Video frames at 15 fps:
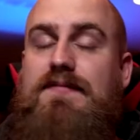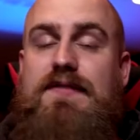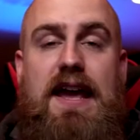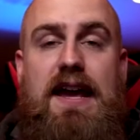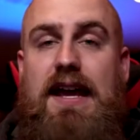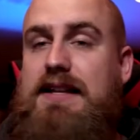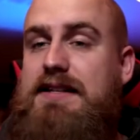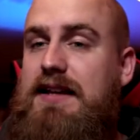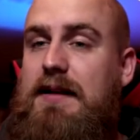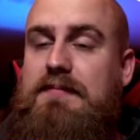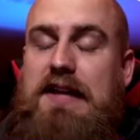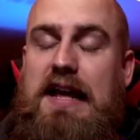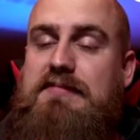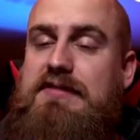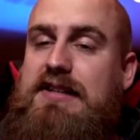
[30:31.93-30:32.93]
they can
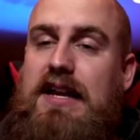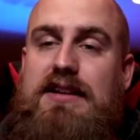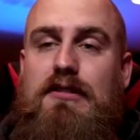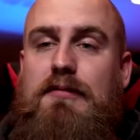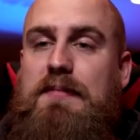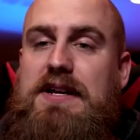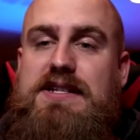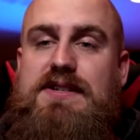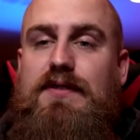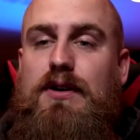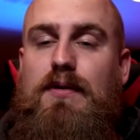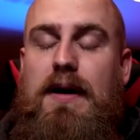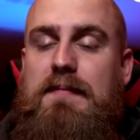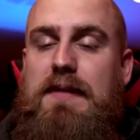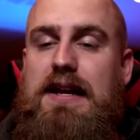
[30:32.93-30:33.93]
sometimes send you a piece of
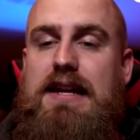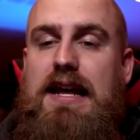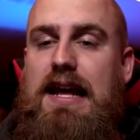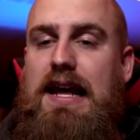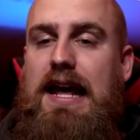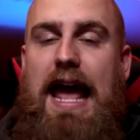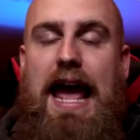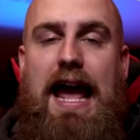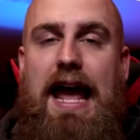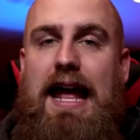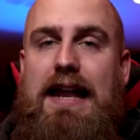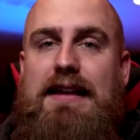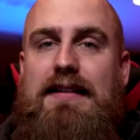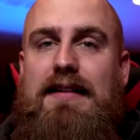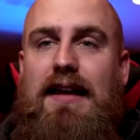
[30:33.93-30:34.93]
equipment
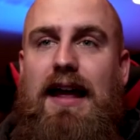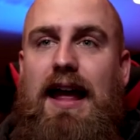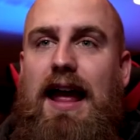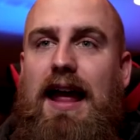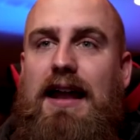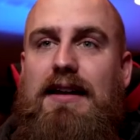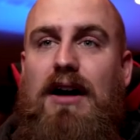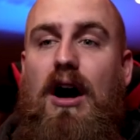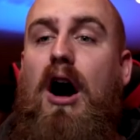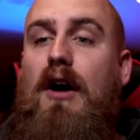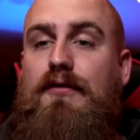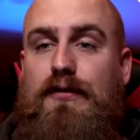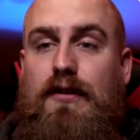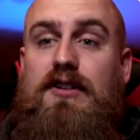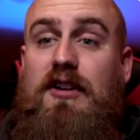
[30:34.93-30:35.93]
and and
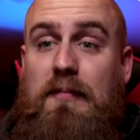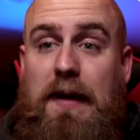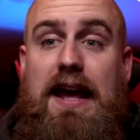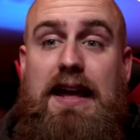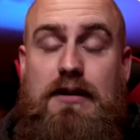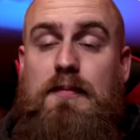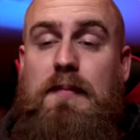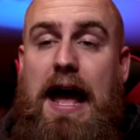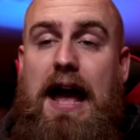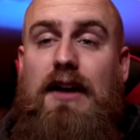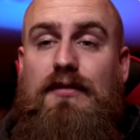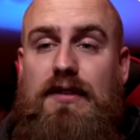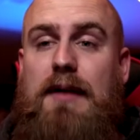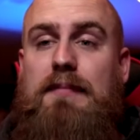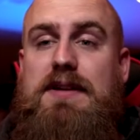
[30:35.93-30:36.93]
offer to pay you back
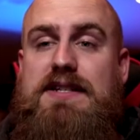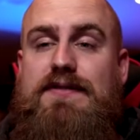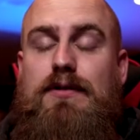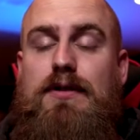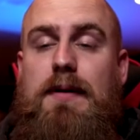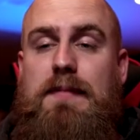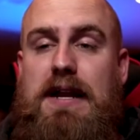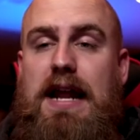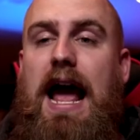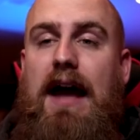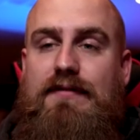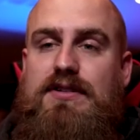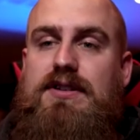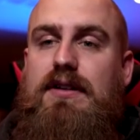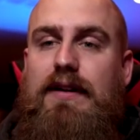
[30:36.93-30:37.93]
for that piece of equipment
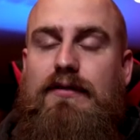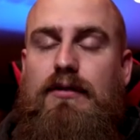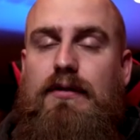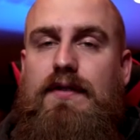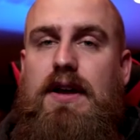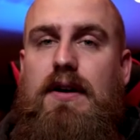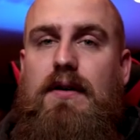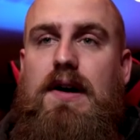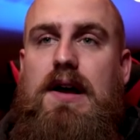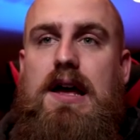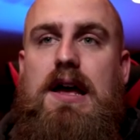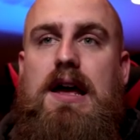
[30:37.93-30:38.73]
after you give a review.